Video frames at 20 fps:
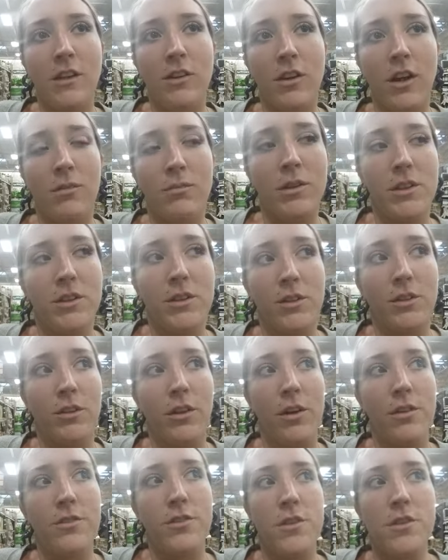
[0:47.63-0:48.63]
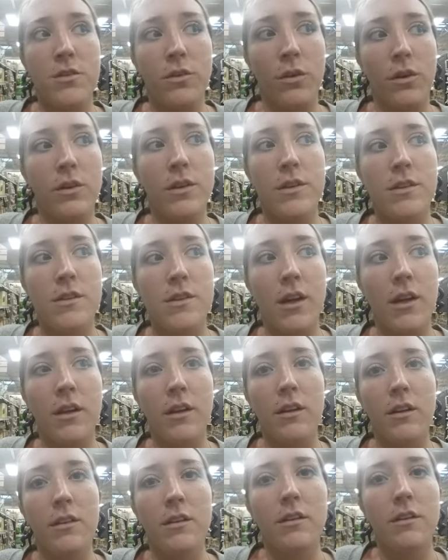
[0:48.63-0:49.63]
you come into a grocery store that's
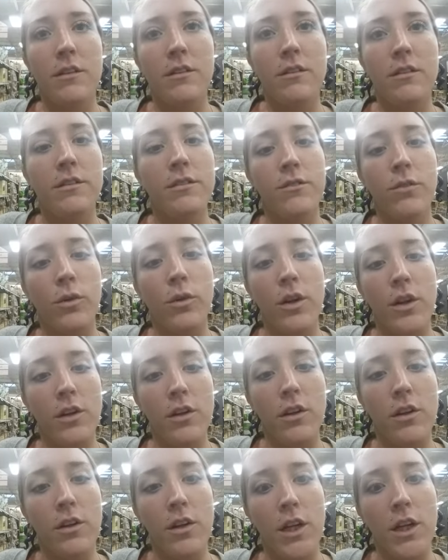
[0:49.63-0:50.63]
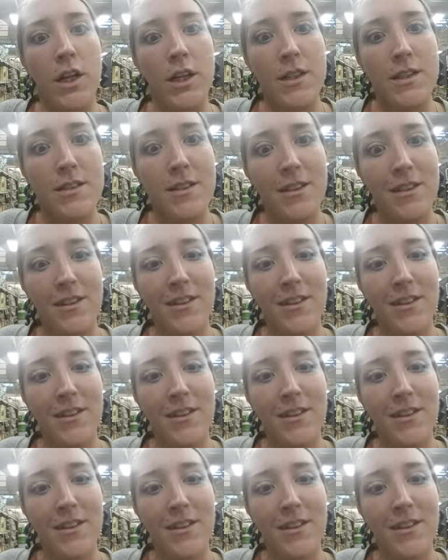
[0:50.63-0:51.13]
like 40 degrees.